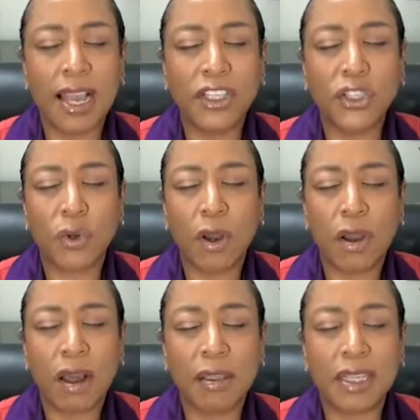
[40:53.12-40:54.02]
I draw
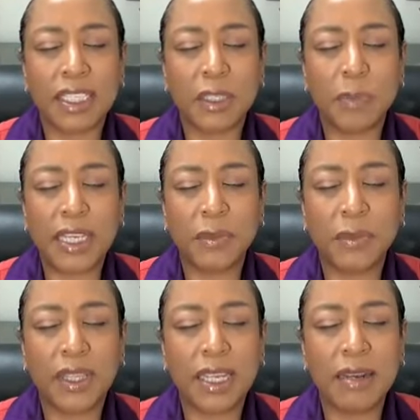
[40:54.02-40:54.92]
on this space
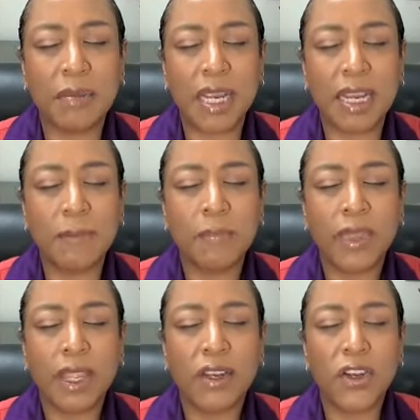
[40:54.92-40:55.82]
within me,
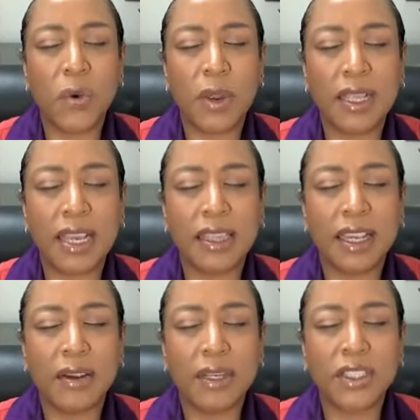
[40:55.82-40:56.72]
knowing that
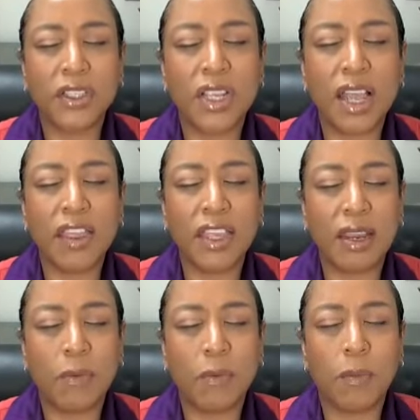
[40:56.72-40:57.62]
there is
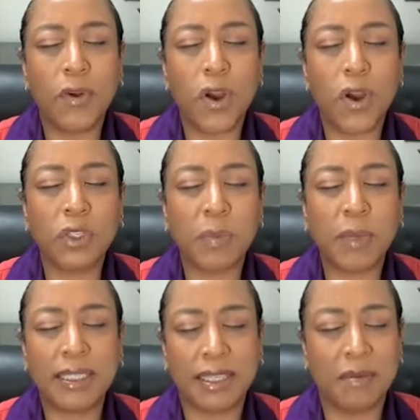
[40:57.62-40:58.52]
nothing, no
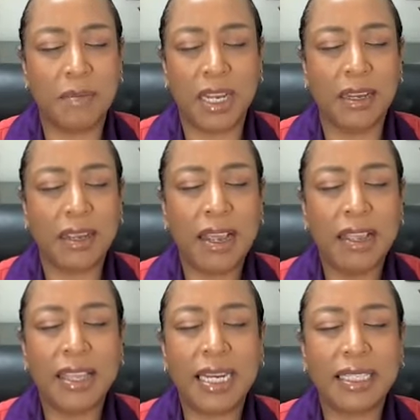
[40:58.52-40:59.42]
space in me
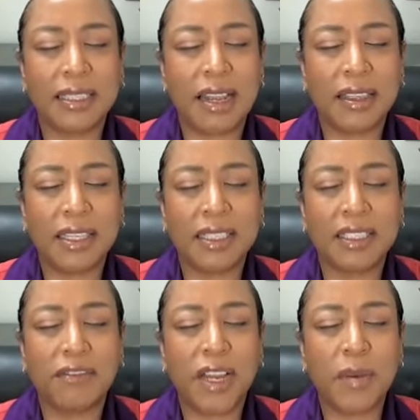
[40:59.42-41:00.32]
that is not this
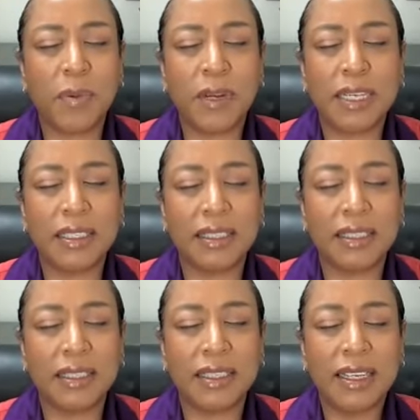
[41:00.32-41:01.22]
divine
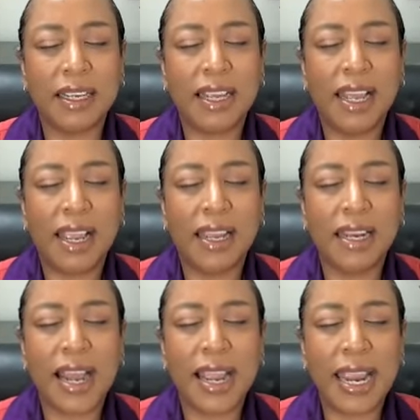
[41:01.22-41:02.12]
presence. And
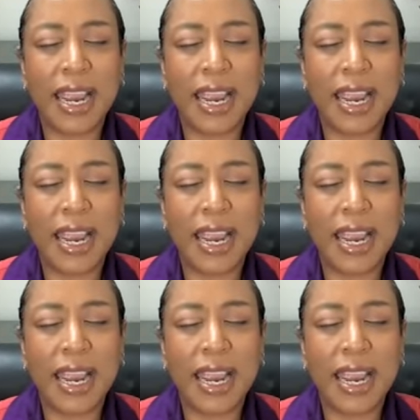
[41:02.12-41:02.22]
I